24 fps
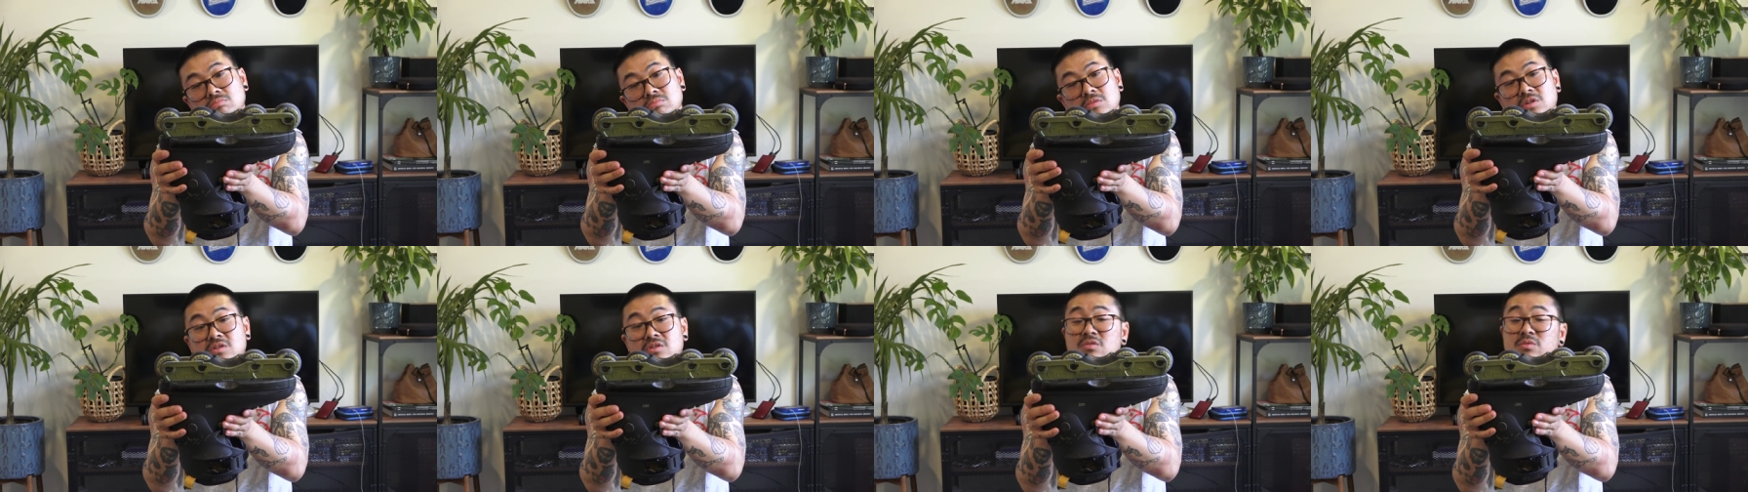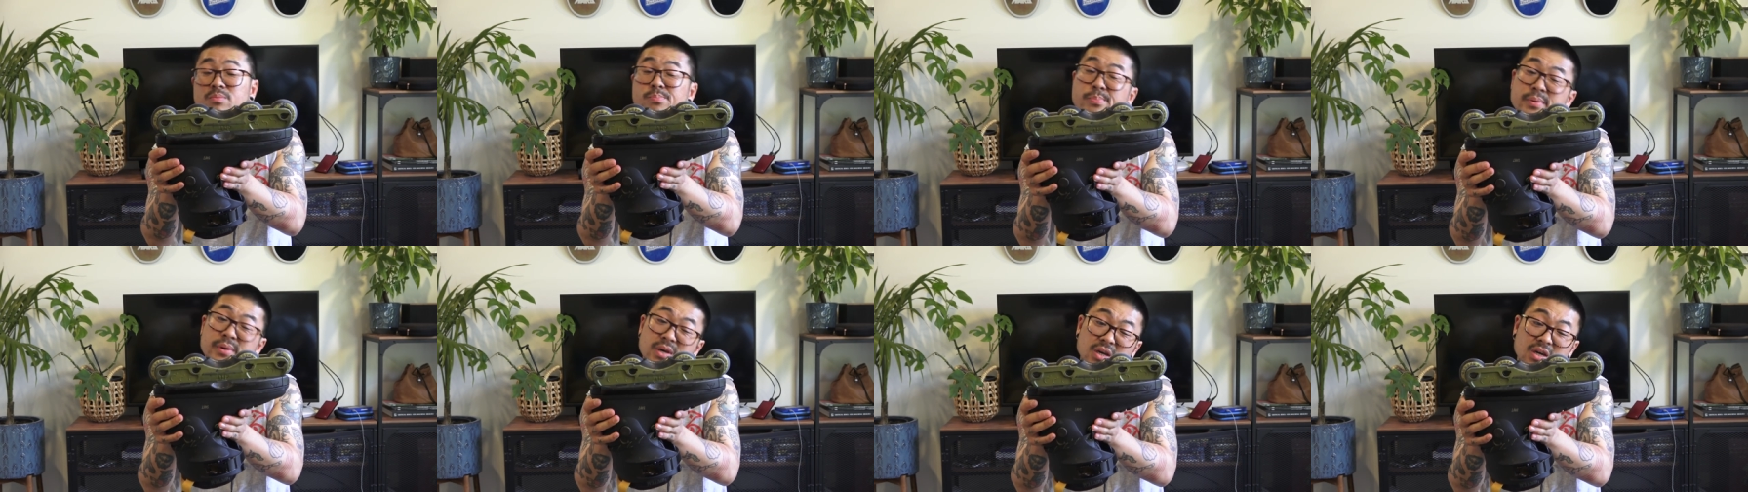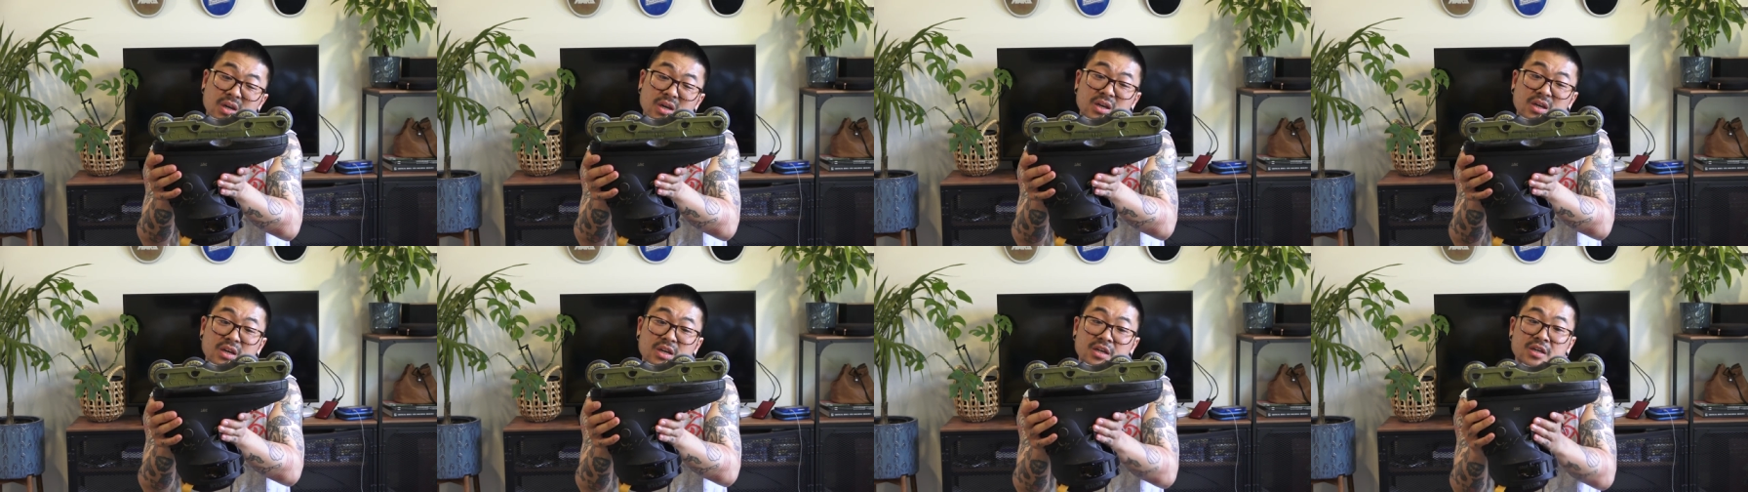not too
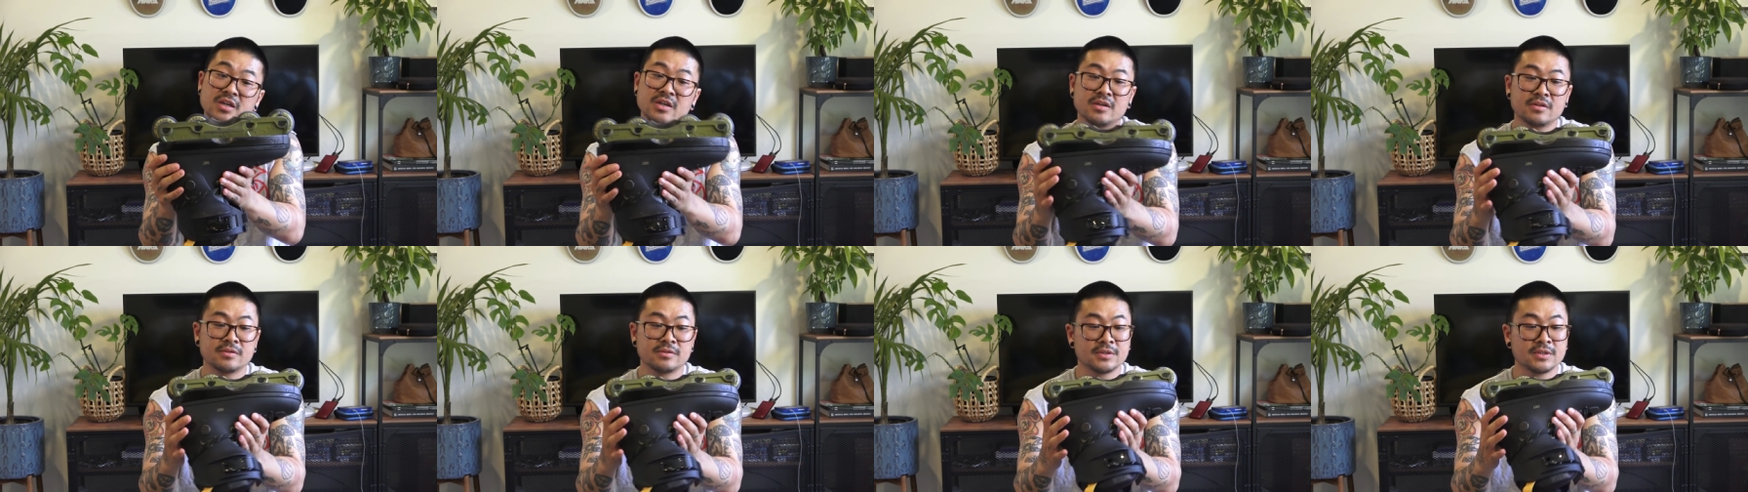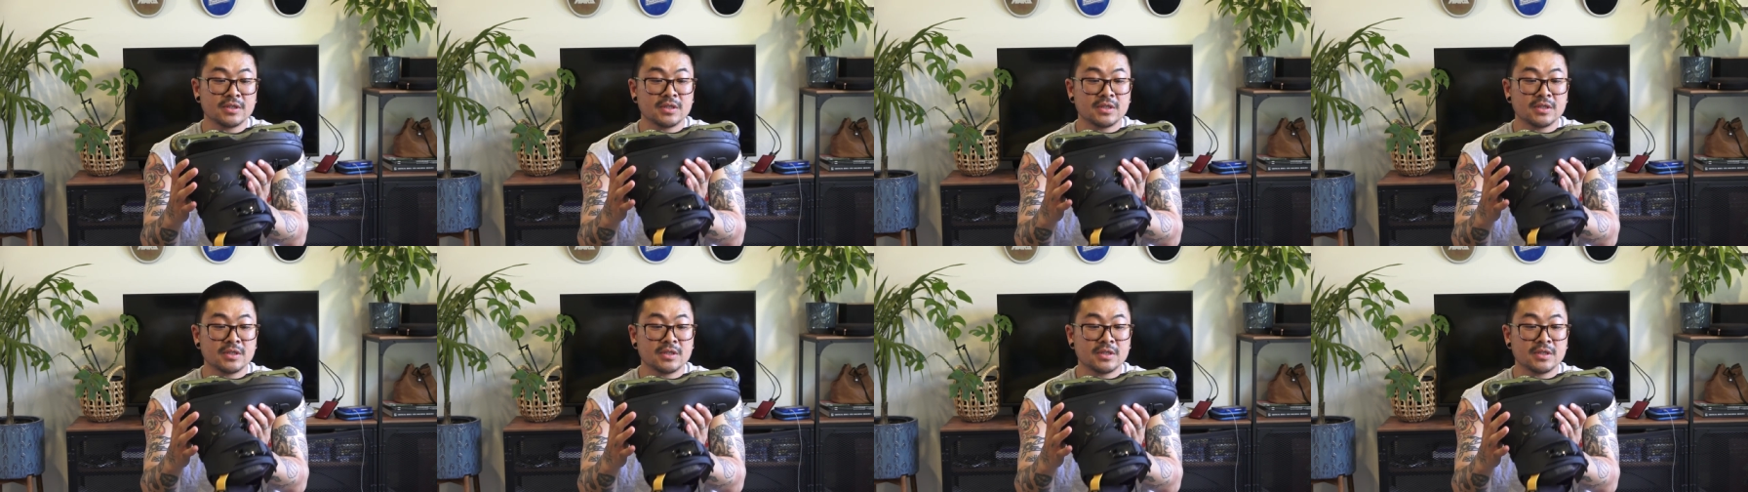big.